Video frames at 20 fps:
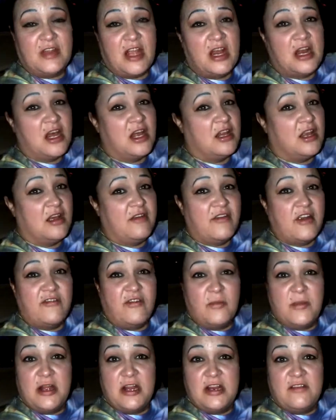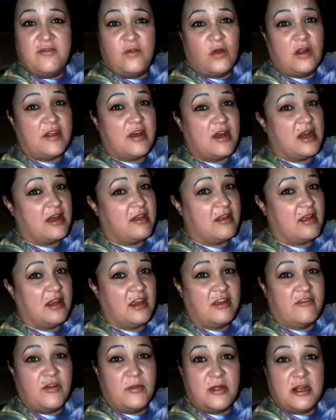And I love everybody for that. I
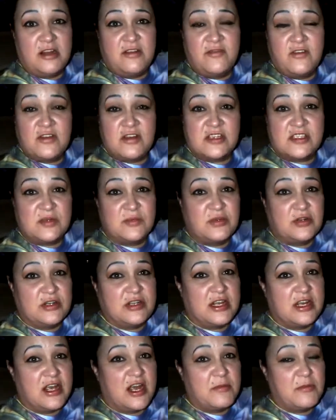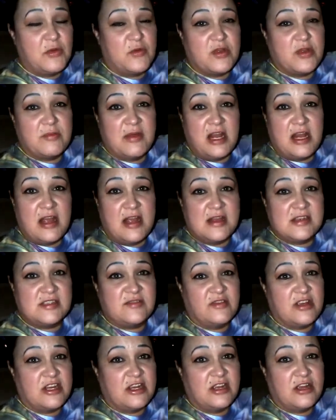thank everybody for the support they gave me with my
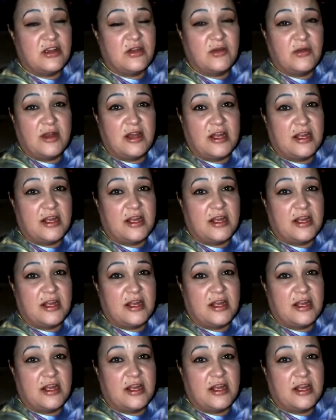last video.